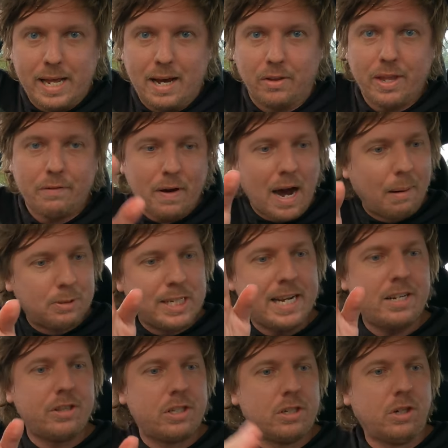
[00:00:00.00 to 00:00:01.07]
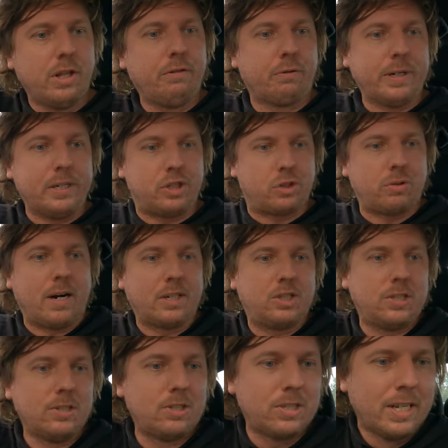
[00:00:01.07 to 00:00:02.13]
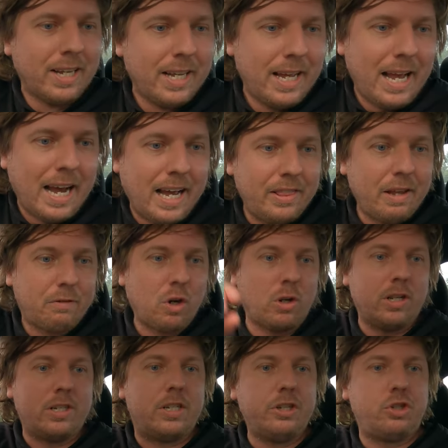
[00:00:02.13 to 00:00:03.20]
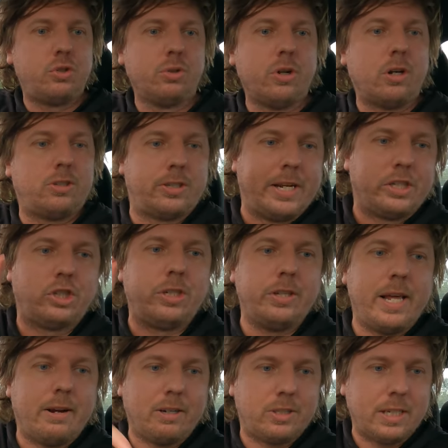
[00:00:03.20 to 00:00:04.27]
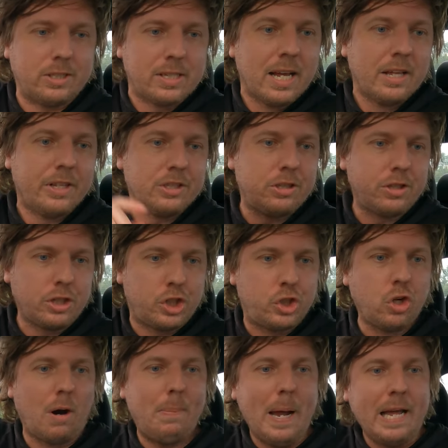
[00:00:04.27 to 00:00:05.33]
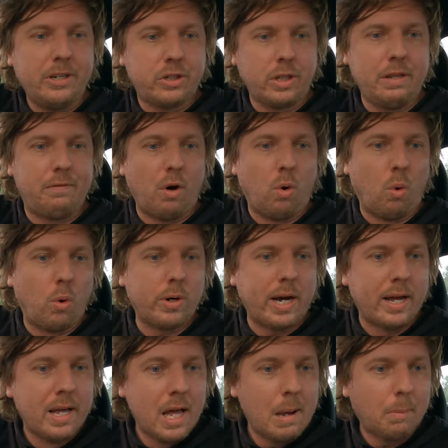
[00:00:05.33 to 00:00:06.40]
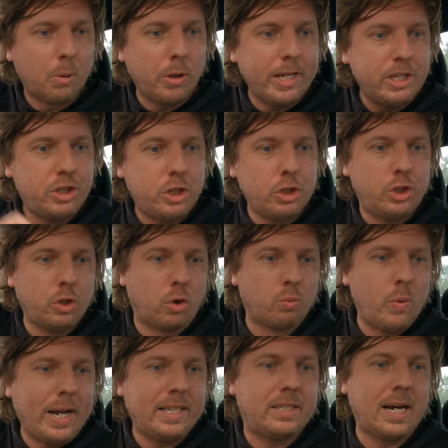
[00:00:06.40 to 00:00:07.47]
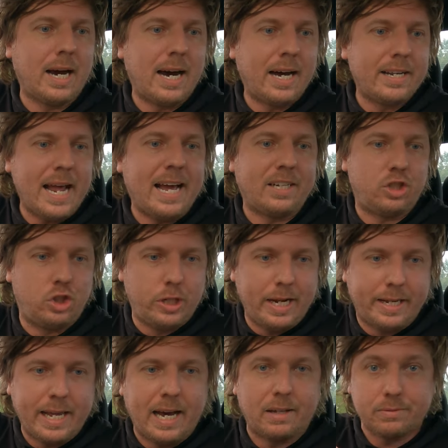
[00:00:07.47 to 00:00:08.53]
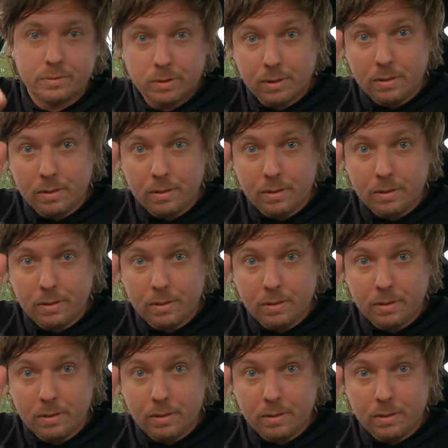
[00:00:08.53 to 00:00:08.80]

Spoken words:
Now, they've updated the delivery instructions, and they've got an additional note section in there. It says, this is a shop and deliver order. Please use your red card at checkout.